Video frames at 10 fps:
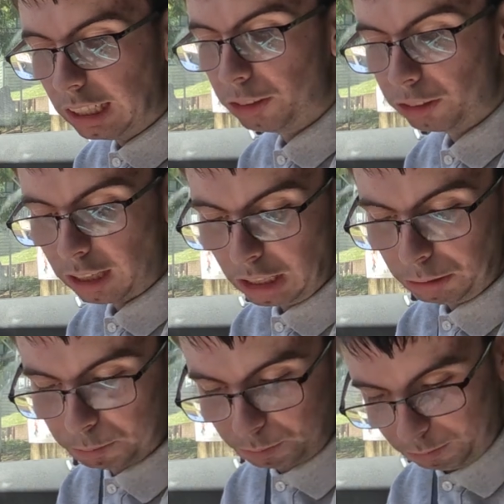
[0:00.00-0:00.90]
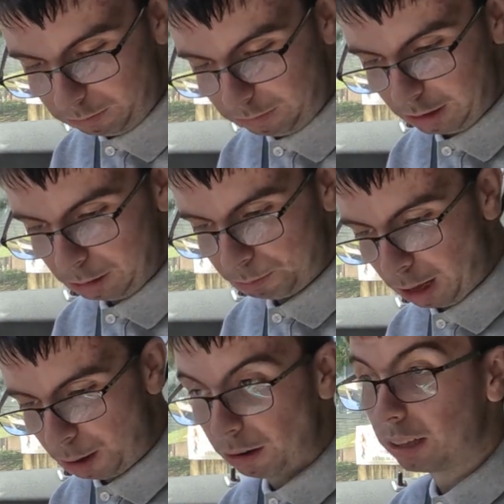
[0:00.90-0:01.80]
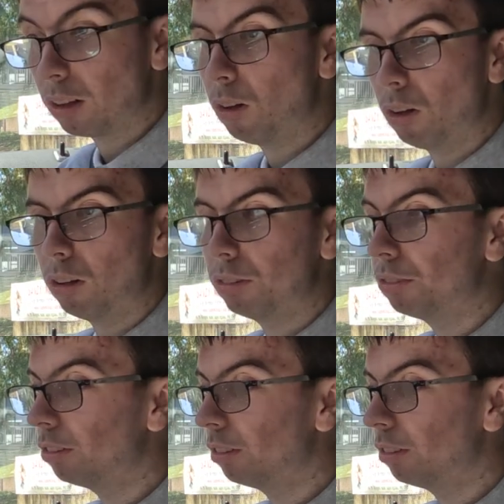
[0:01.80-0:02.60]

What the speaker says: And drive, park brake off,